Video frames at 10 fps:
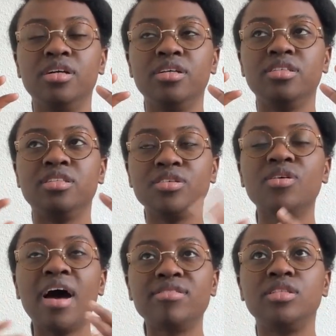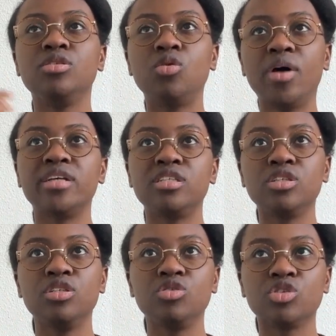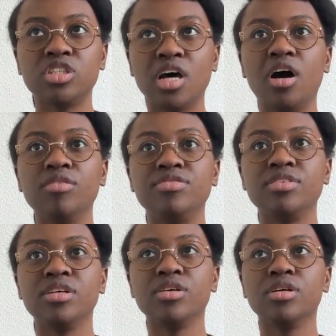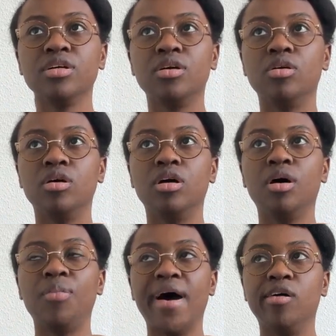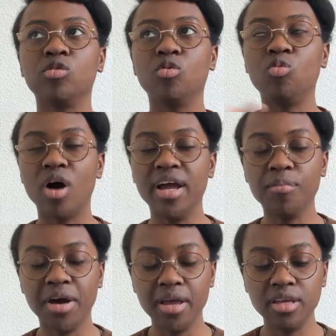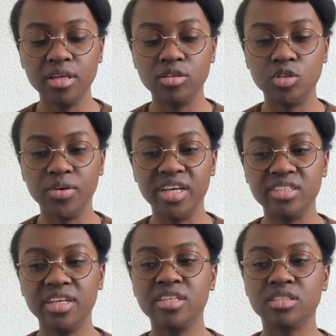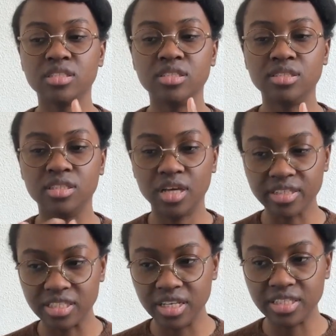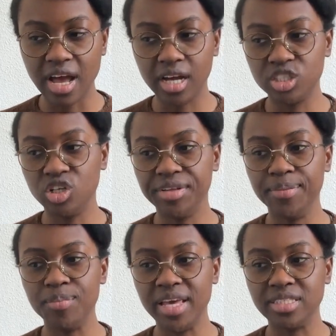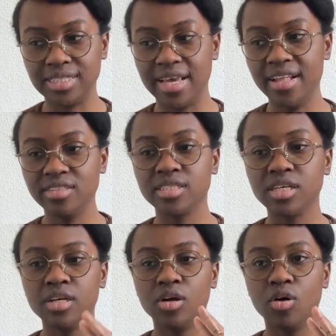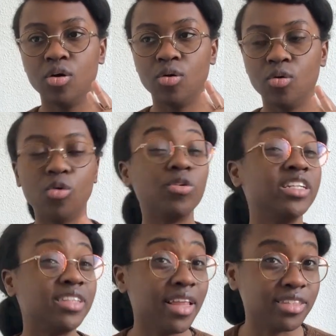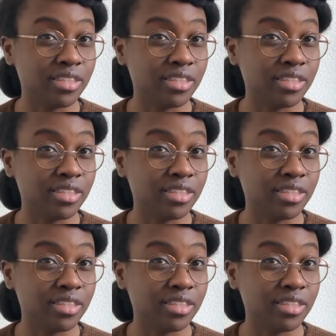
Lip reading: still have to question yourself about, why am I doing this? Does this actually make sense? Or is this